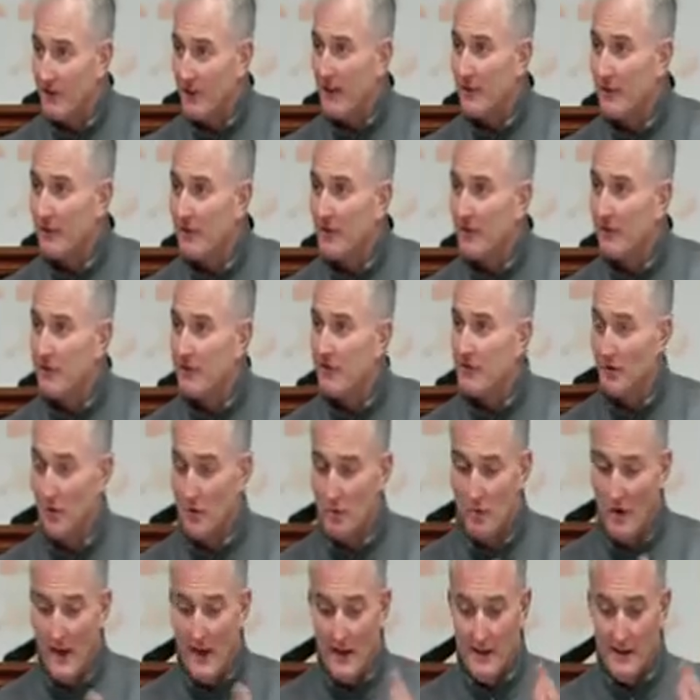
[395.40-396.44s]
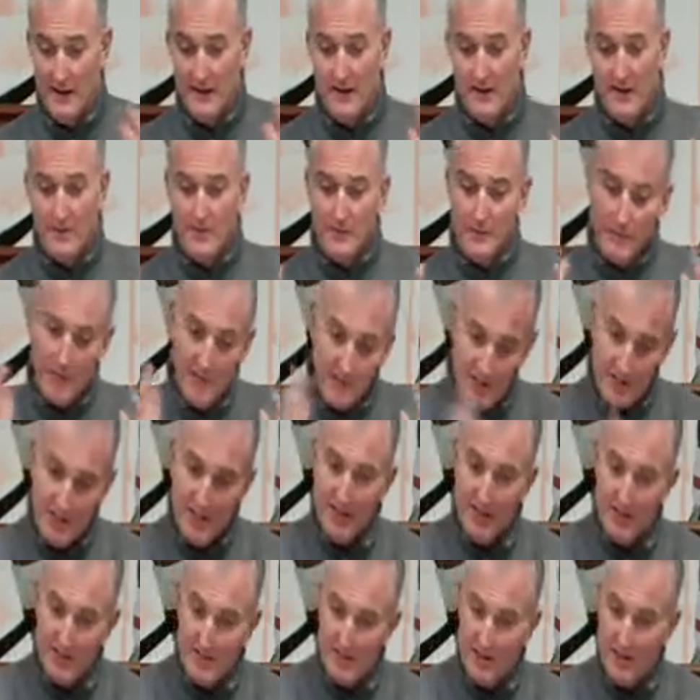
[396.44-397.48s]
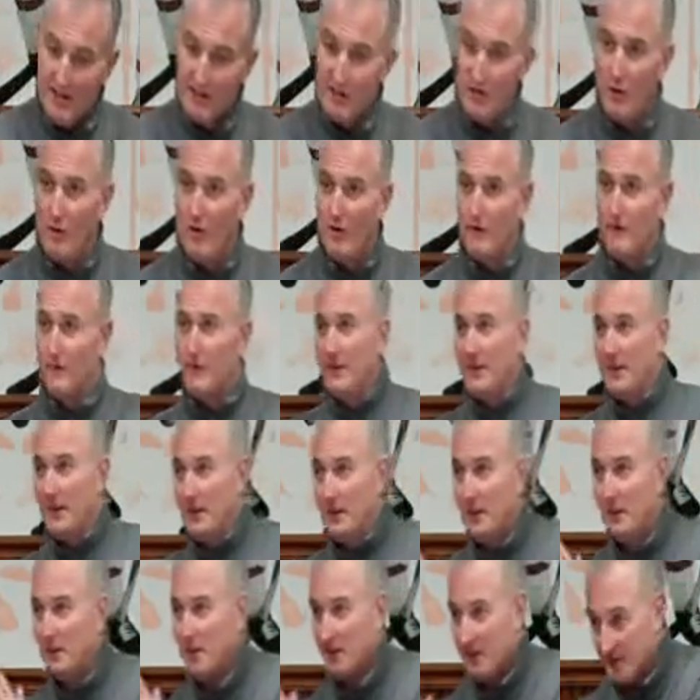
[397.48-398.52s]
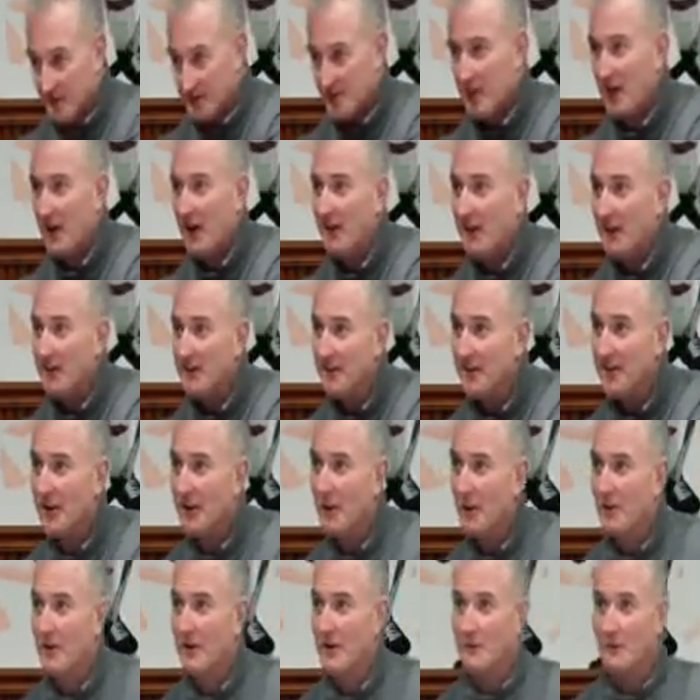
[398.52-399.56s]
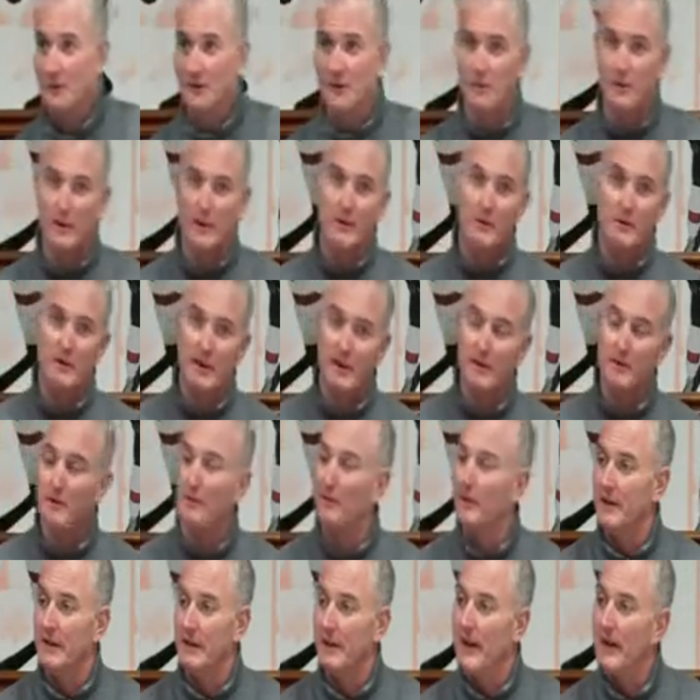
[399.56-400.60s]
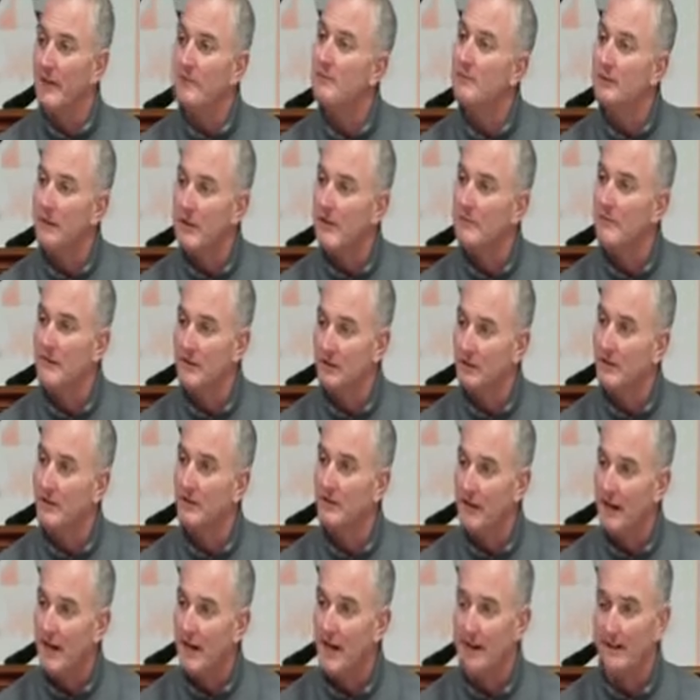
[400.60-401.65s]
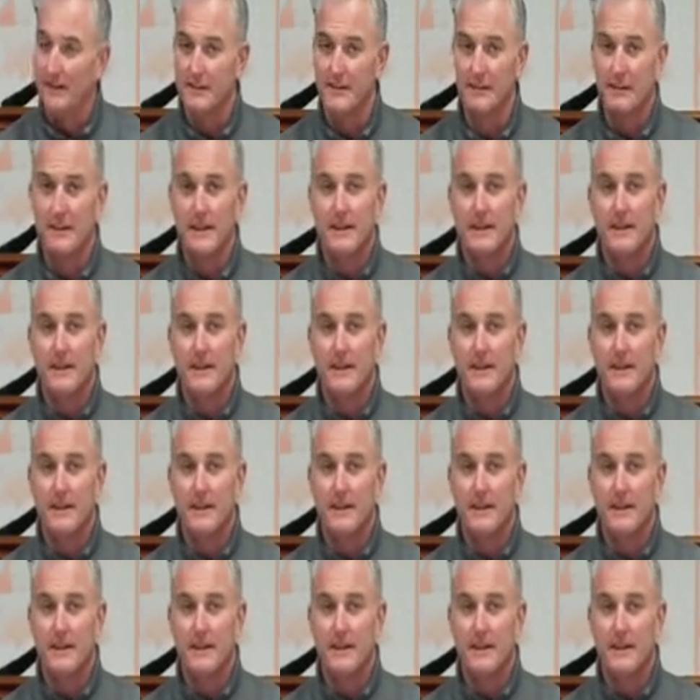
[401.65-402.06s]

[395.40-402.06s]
depth. So when this guy's not going, we can go to this guy. You know, we haven't been able to do that, and